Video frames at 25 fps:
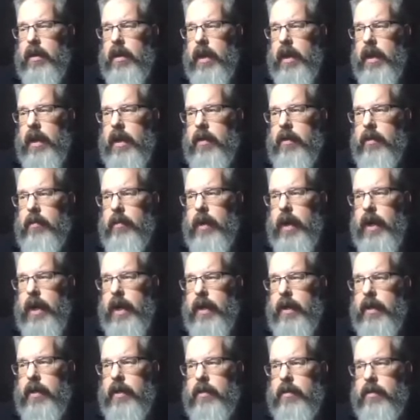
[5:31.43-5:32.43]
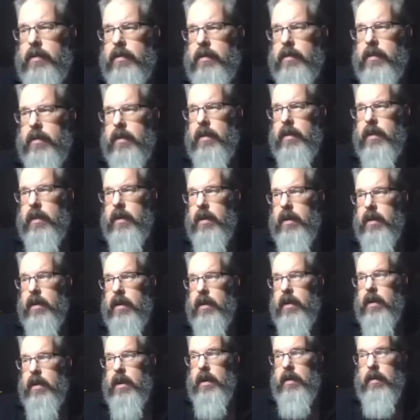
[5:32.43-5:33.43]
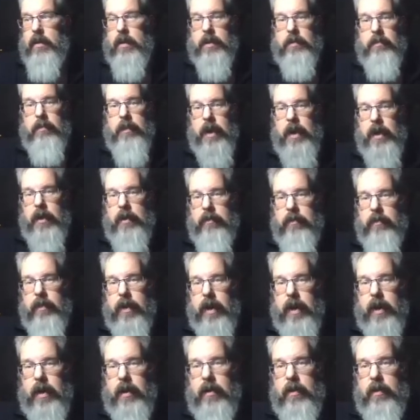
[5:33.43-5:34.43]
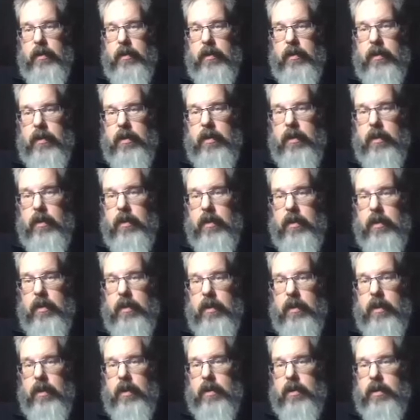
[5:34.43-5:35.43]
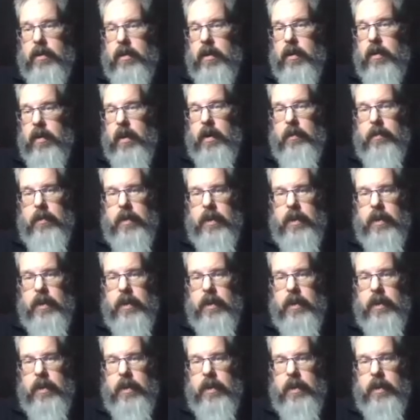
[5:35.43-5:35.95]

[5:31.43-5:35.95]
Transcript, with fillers: angle brackets. Now it's modifier. So I'm